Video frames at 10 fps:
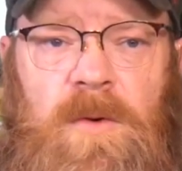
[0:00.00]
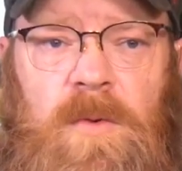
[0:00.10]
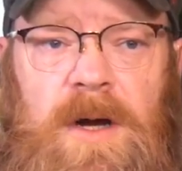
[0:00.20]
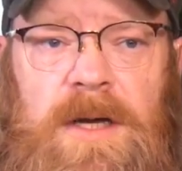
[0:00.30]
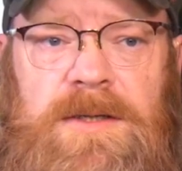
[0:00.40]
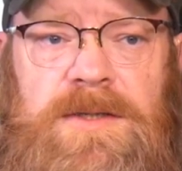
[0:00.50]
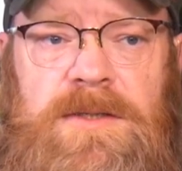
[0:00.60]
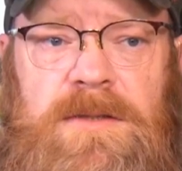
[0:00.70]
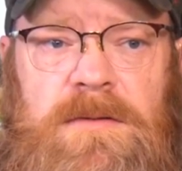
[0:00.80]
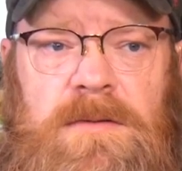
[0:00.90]
there
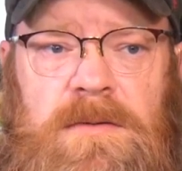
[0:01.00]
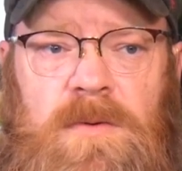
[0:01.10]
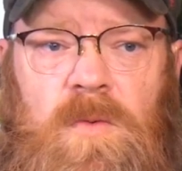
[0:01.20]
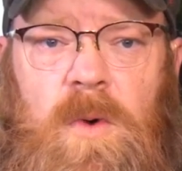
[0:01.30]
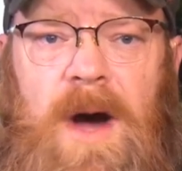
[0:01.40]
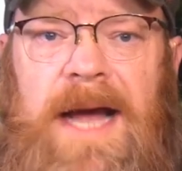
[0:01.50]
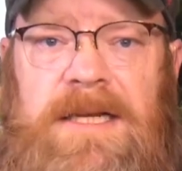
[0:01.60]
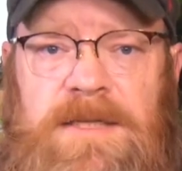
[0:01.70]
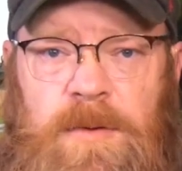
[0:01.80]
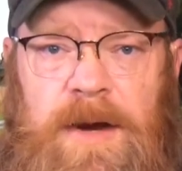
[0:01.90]
was
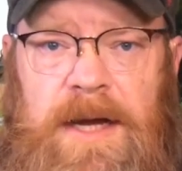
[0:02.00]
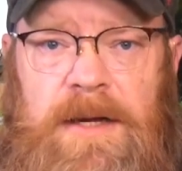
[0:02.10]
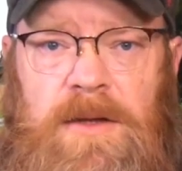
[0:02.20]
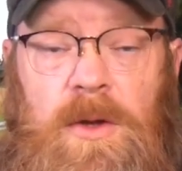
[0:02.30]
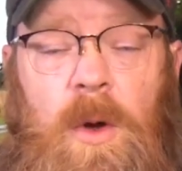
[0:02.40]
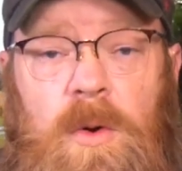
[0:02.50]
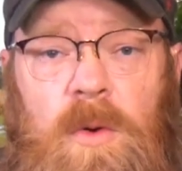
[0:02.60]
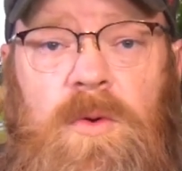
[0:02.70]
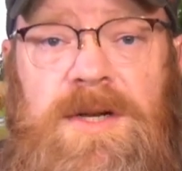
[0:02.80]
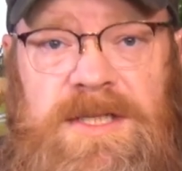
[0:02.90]
widespread
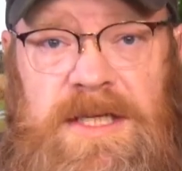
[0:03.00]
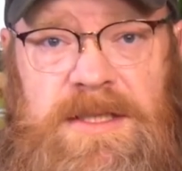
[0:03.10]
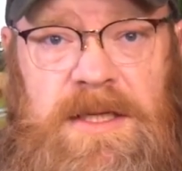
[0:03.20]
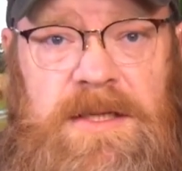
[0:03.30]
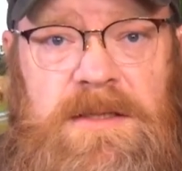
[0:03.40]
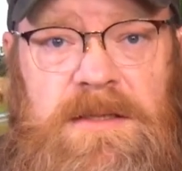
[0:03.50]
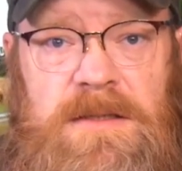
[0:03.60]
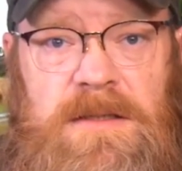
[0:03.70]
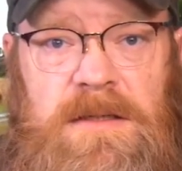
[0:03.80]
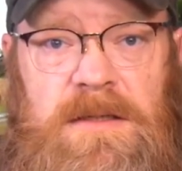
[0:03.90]
local
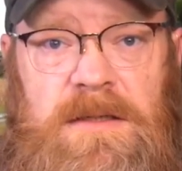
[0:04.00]
resistance